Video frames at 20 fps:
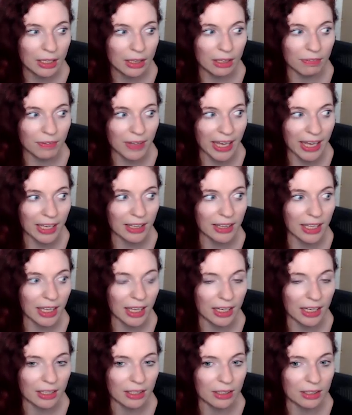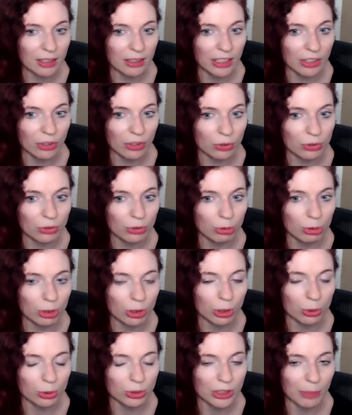the fact that they don't do
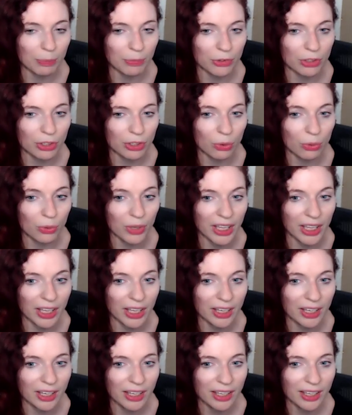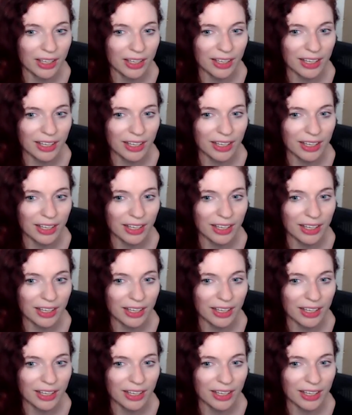close-ups on the queen